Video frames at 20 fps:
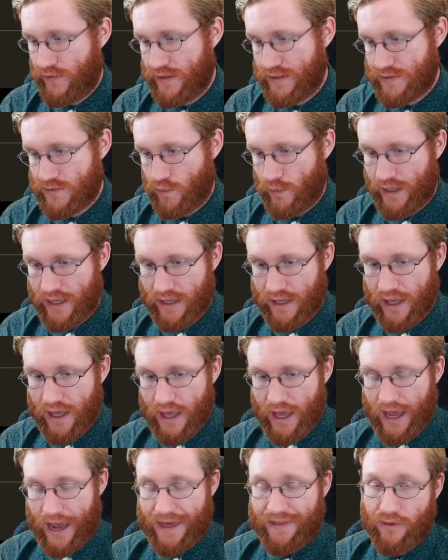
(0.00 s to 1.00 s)
for this week.
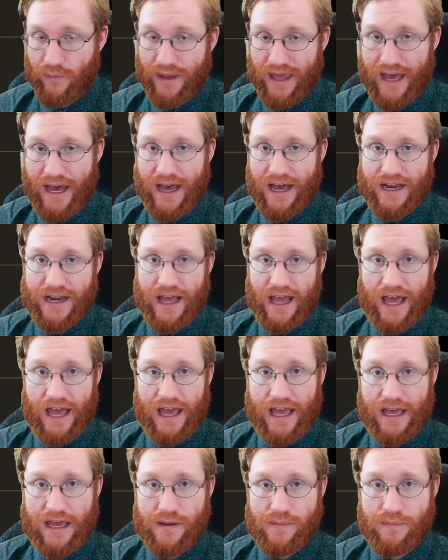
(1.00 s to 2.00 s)
And then we had
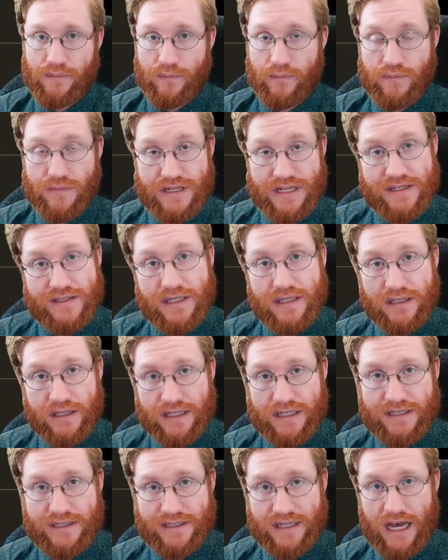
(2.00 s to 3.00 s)
a
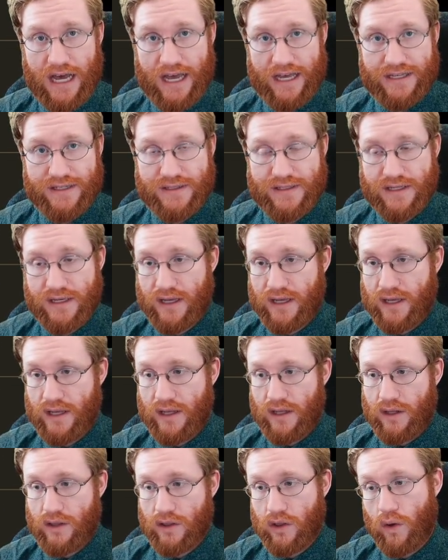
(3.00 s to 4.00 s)
decently sized
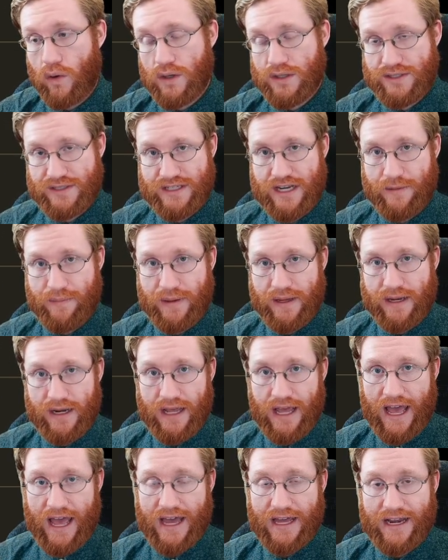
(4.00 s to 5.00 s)
lore snippet.
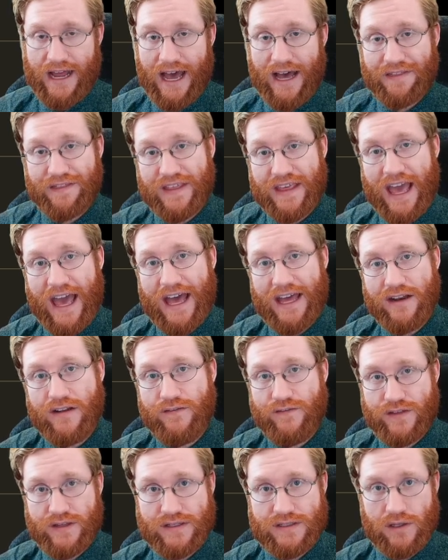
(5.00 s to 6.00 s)
And at the end
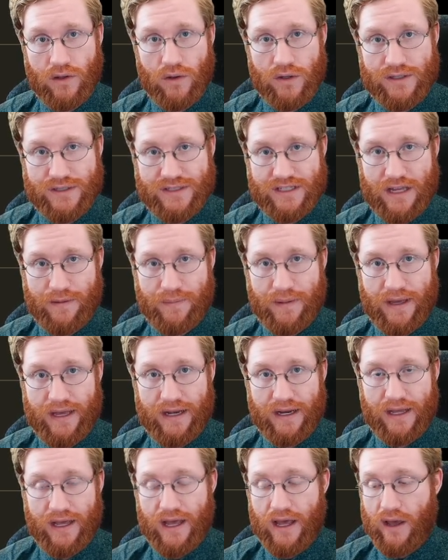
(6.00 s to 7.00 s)
of this lore
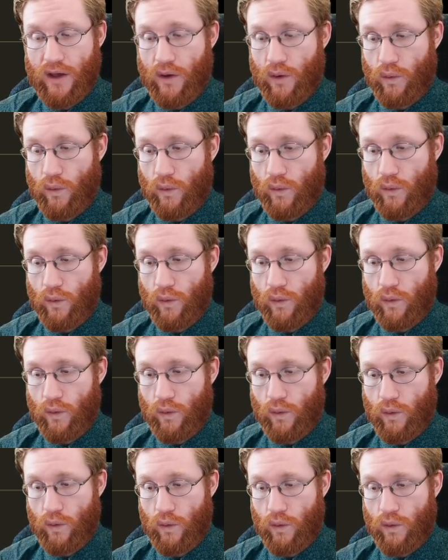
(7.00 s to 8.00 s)
snippet,
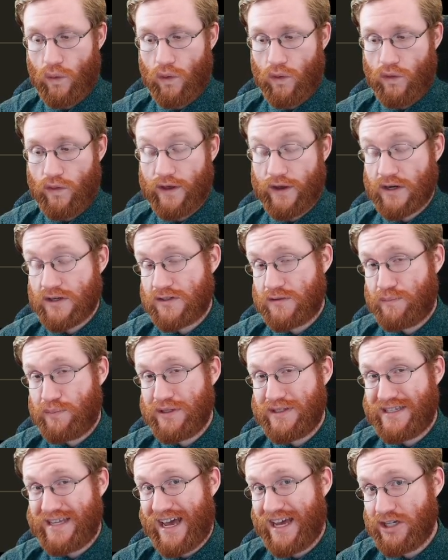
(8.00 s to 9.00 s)
there's
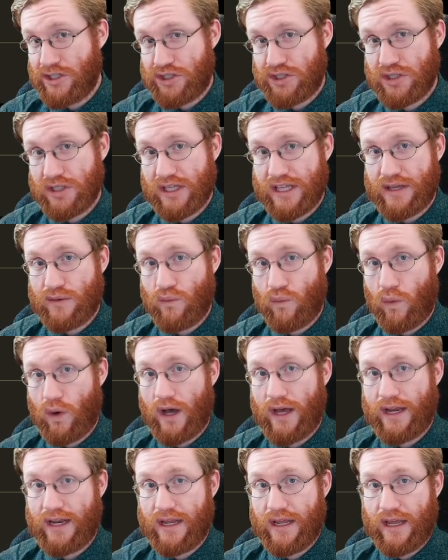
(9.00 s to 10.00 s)
potentially
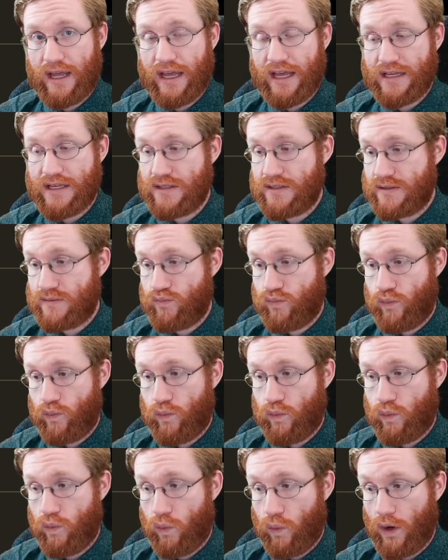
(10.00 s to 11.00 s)
what is
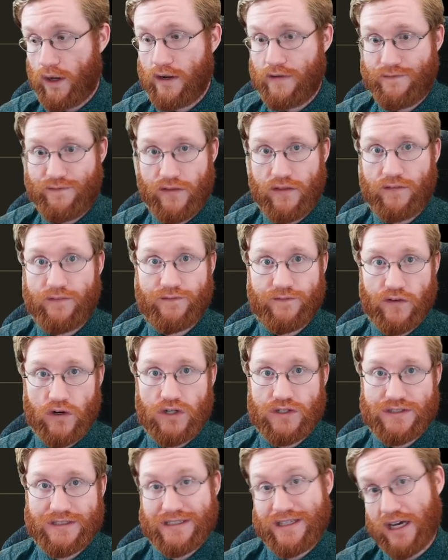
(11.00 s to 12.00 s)
one of the
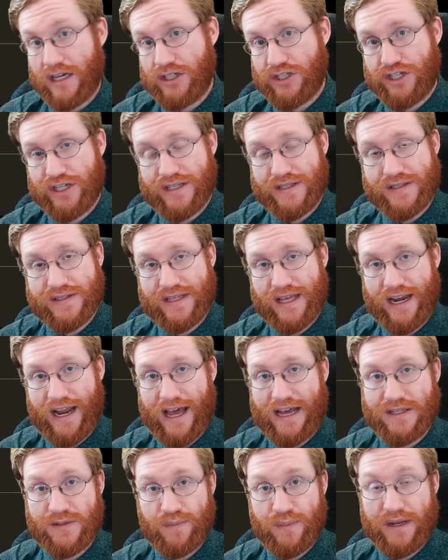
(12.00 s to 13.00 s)
first dungeons that
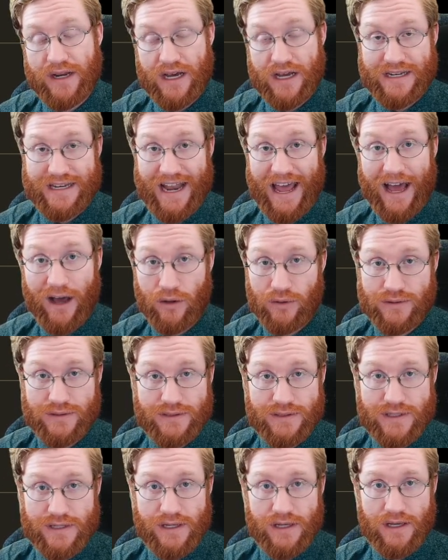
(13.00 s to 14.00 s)
has been
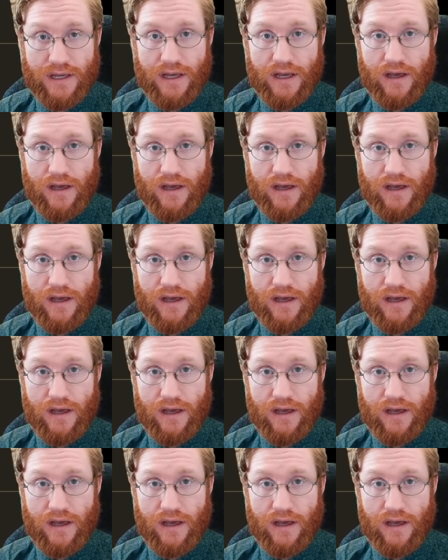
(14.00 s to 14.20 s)
announced